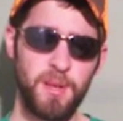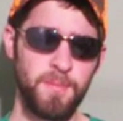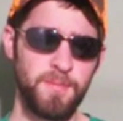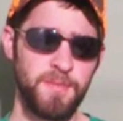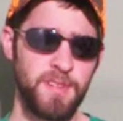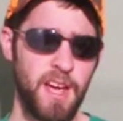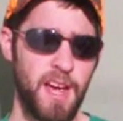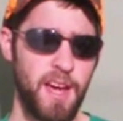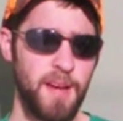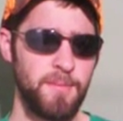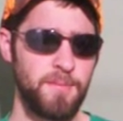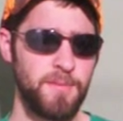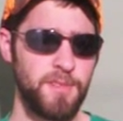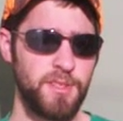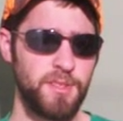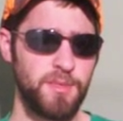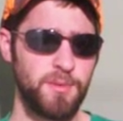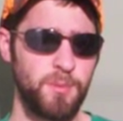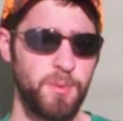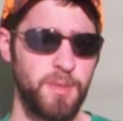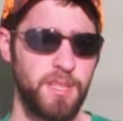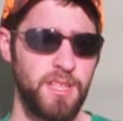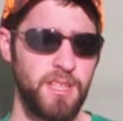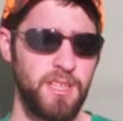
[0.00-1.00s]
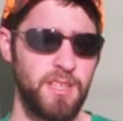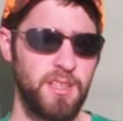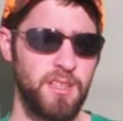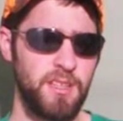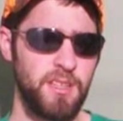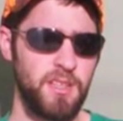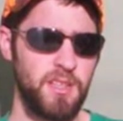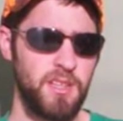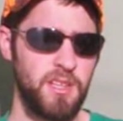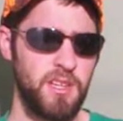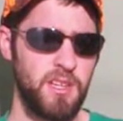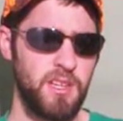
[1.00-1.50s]
sometime this week,
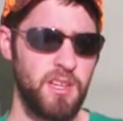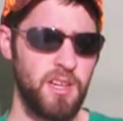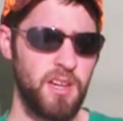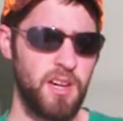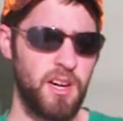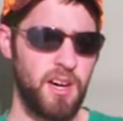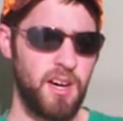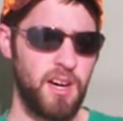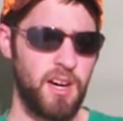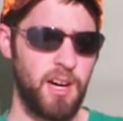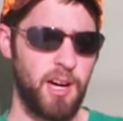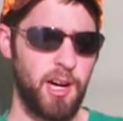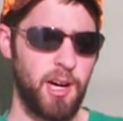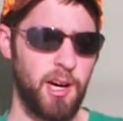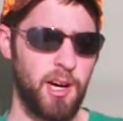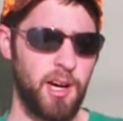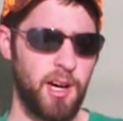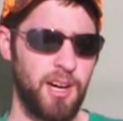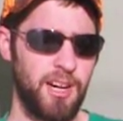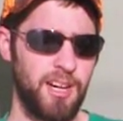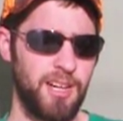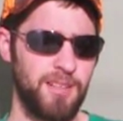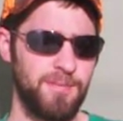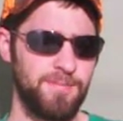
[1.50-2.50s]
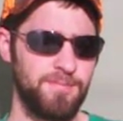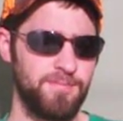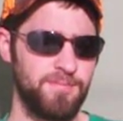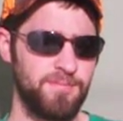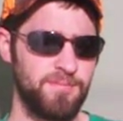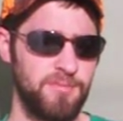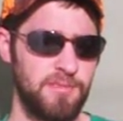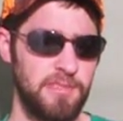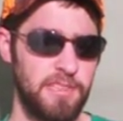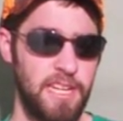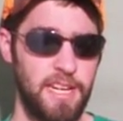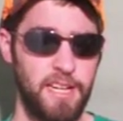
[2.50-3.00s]

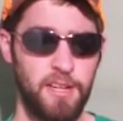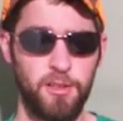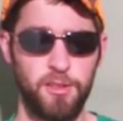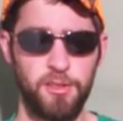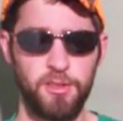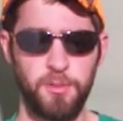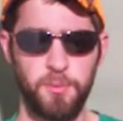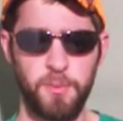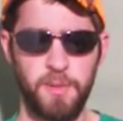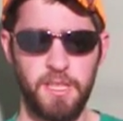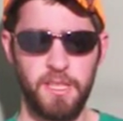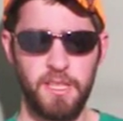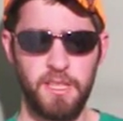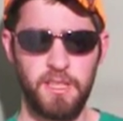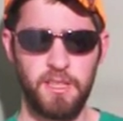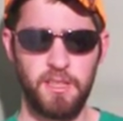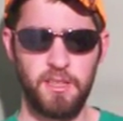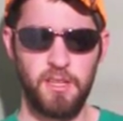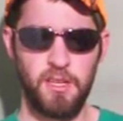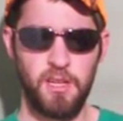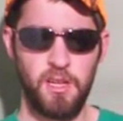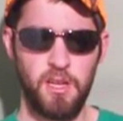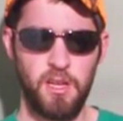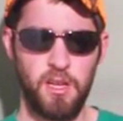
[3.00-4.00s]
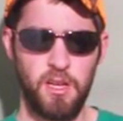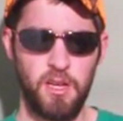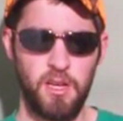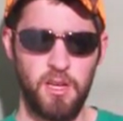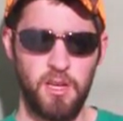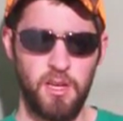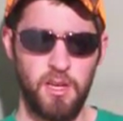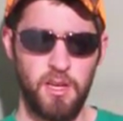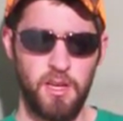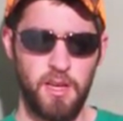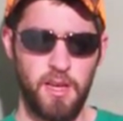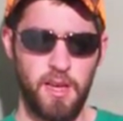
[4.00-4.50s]
later in the week,
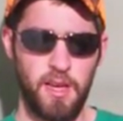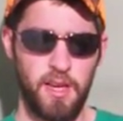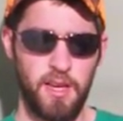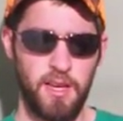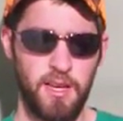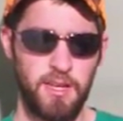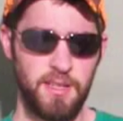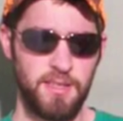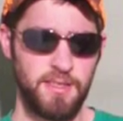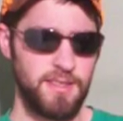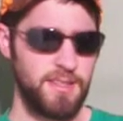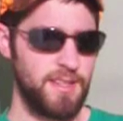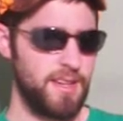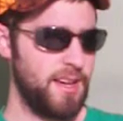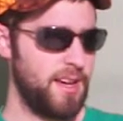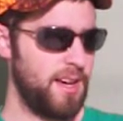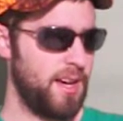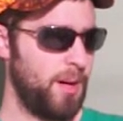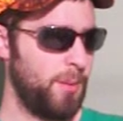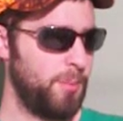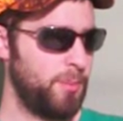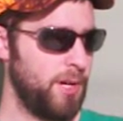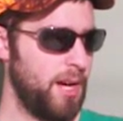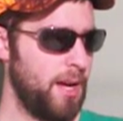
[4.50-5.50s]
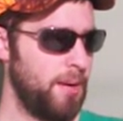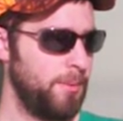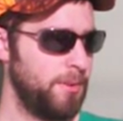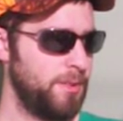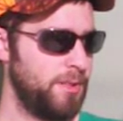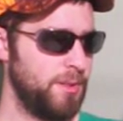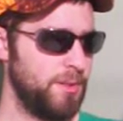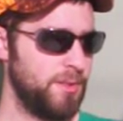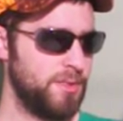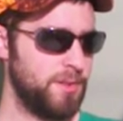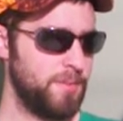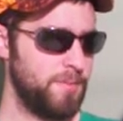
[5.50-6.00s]
and I'll probably
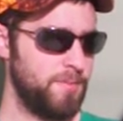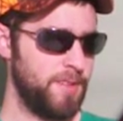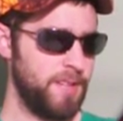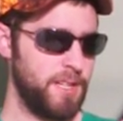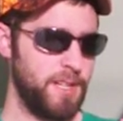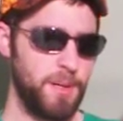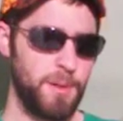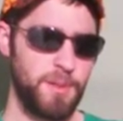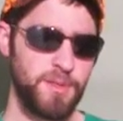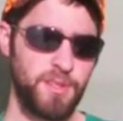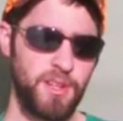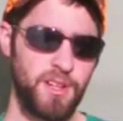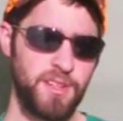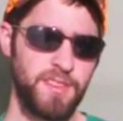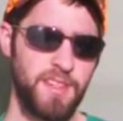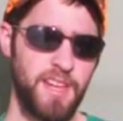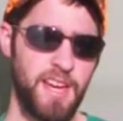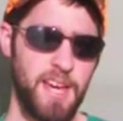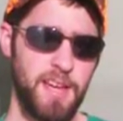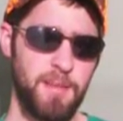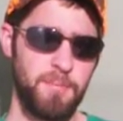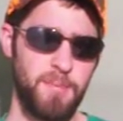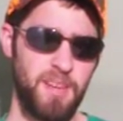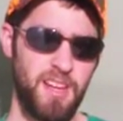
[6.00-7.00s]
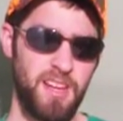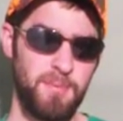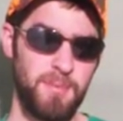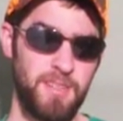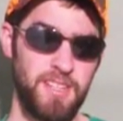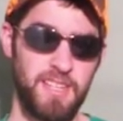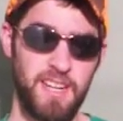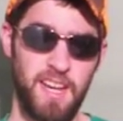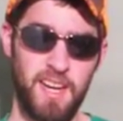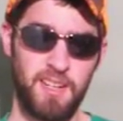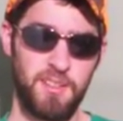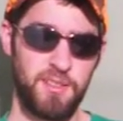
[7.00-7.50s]
do some videos on that
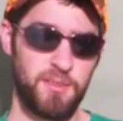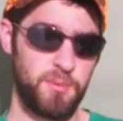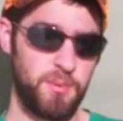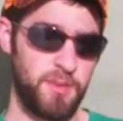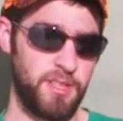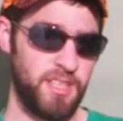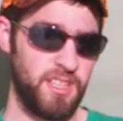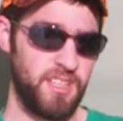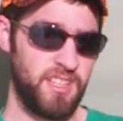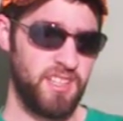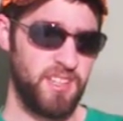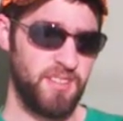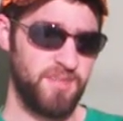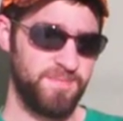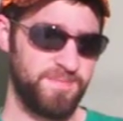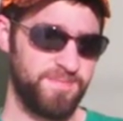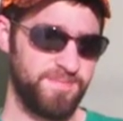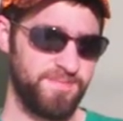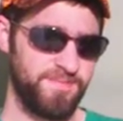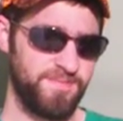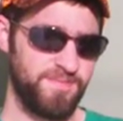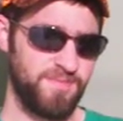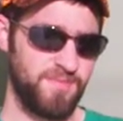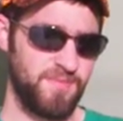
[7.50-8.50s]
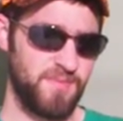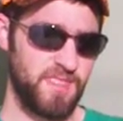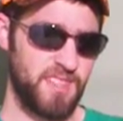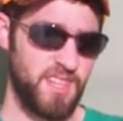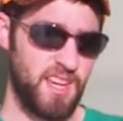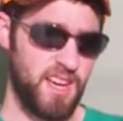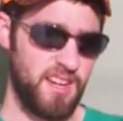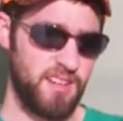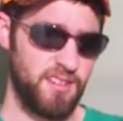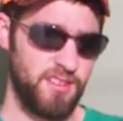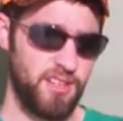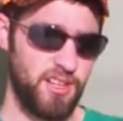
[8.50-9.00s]
maybe next week.
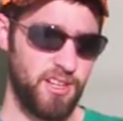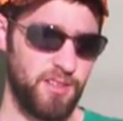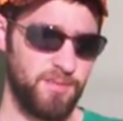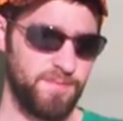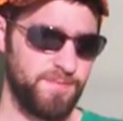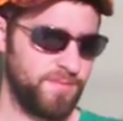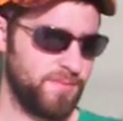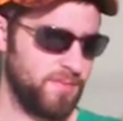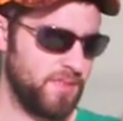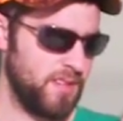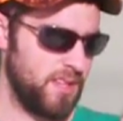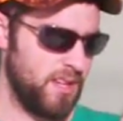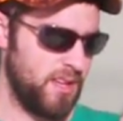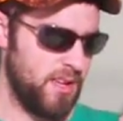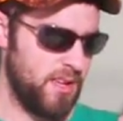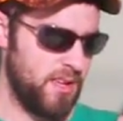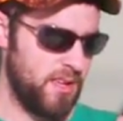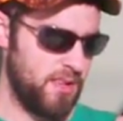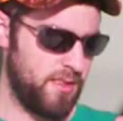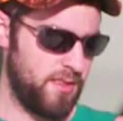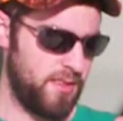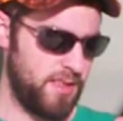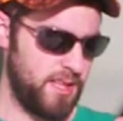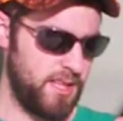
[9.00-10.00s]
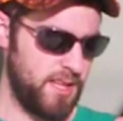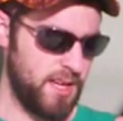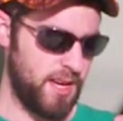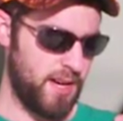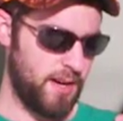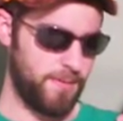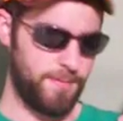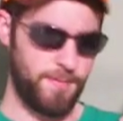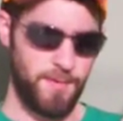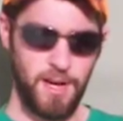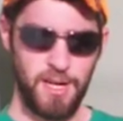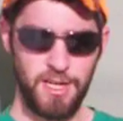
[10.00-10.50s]
I don't know. The
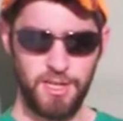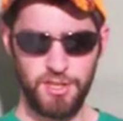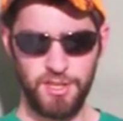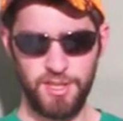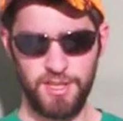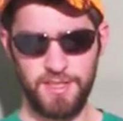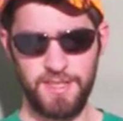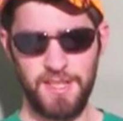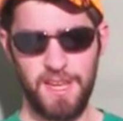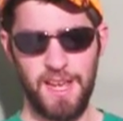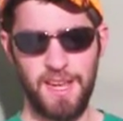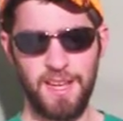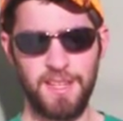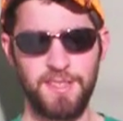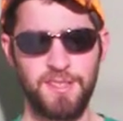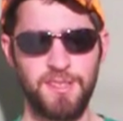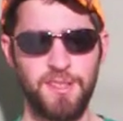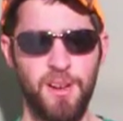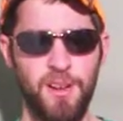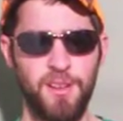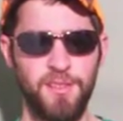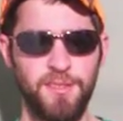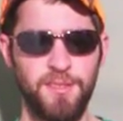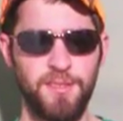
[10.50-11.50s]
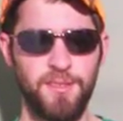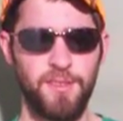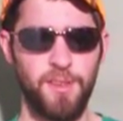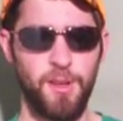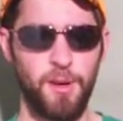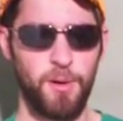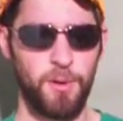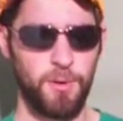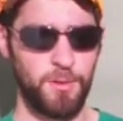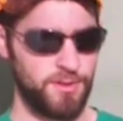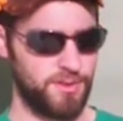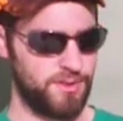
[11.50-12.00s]
function test on
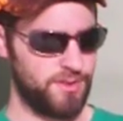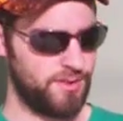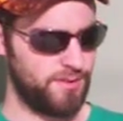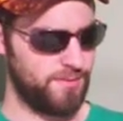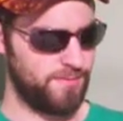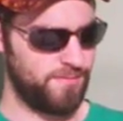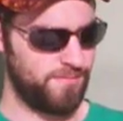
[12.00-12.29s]
those,